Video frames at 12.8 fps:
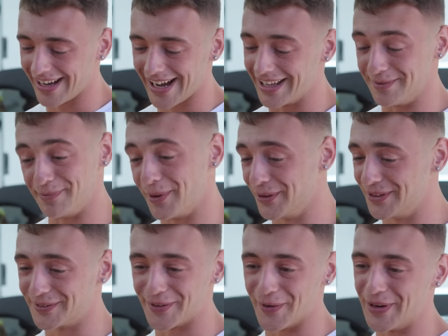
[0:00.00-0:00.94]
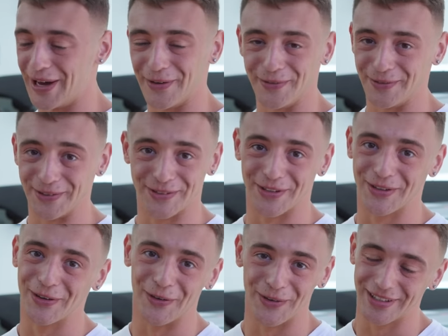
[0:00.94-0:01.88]
and then pulled his phone out and was
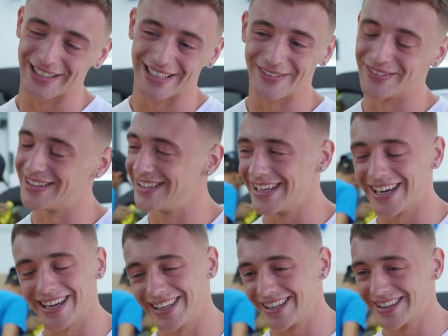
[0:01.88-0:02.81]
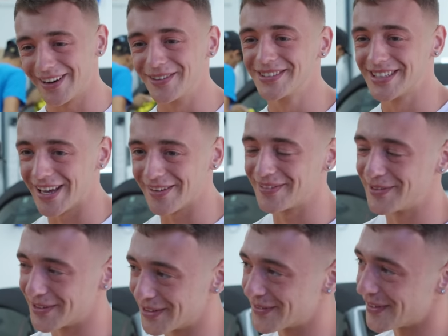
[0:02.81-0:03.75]
recorded it. But yeah, that, that was
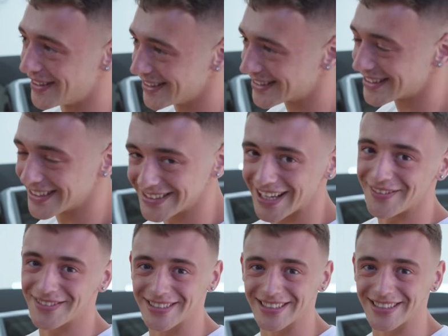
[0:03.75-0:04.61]
definitely one of the funniest things I've